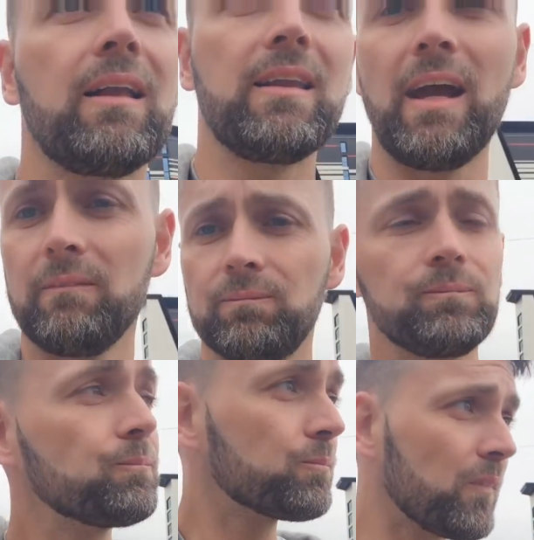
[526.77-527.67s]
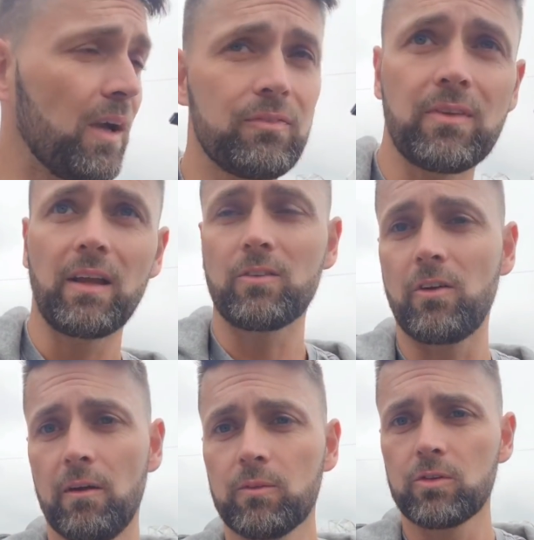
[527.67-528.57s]
And then after that,
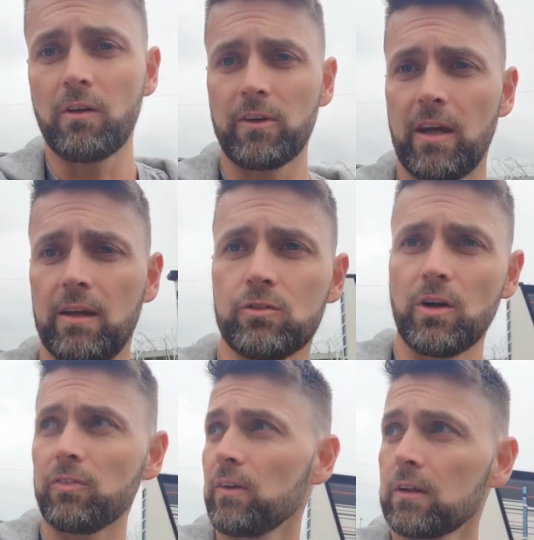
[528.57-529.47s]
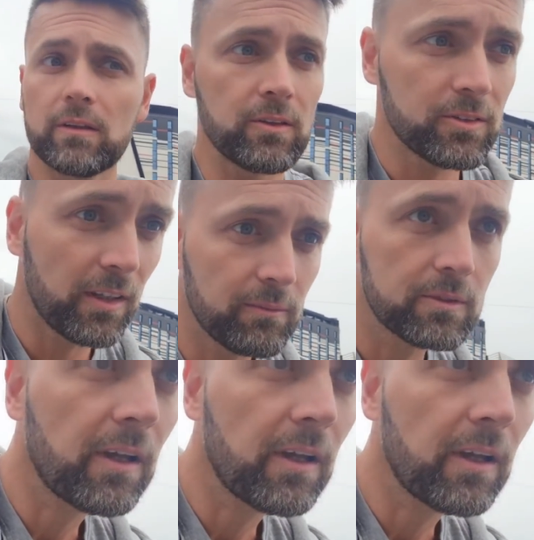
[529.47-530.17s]
sorry, I'm just navigating traffic at the same